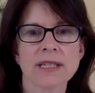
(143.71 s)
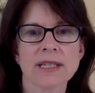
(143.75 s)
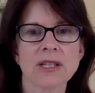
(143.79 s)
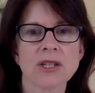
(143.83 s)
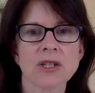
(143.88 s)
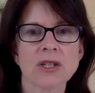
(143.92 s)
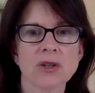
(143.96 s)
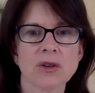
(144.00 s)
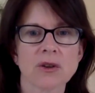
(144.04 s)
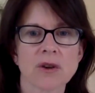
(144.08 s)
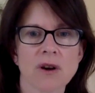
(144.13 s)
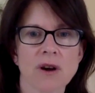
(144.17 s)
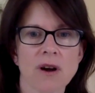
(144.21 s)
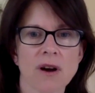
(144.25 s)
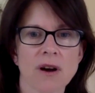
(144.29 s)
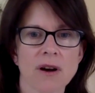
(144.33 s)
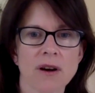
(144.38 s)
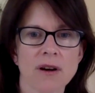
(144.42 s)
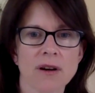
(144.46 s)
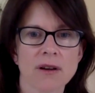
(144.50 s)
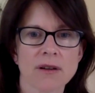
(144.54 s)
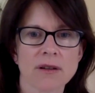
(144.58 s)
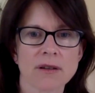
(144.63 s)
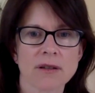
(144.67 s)
into your
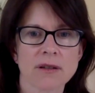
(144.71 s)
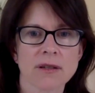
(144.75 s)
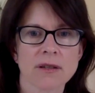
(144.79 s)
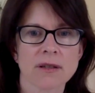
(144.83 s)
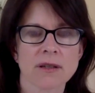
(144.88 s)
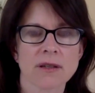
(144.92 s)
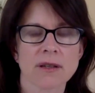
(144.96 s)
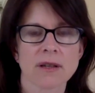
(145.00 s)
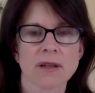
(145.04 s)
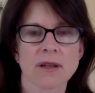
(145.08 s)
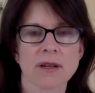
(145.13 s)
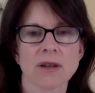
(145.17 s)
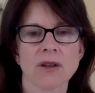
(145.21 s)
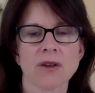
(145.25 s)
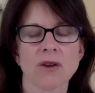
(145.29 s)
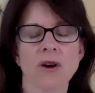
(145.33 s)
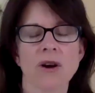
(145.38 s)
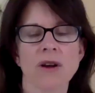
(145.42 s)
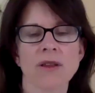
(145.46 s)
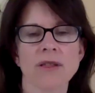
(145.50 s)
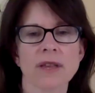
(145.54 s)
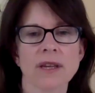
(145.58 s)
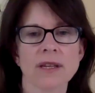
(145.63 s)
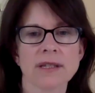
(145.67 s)
heart,
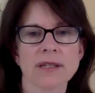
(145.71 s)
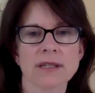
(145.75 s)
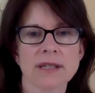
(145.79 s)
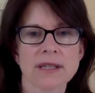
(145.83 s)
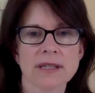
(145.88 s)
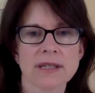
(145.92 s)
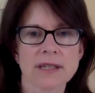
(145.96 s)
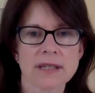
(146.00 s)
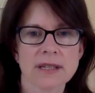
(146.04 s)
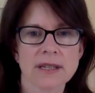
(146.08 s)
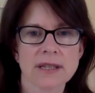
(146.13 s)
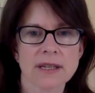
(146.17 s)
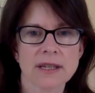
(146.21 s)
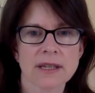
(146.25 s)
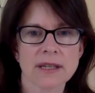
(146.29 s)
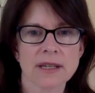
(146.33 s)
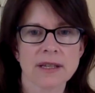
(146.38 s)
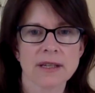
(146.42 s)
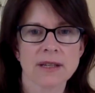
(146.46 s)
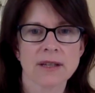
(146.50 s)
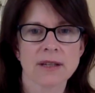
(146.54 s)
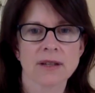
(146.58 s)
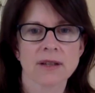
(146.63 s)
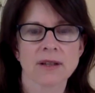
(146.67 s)
your
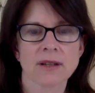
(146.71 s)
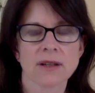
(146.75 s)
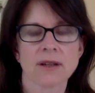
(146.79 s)
authenticity,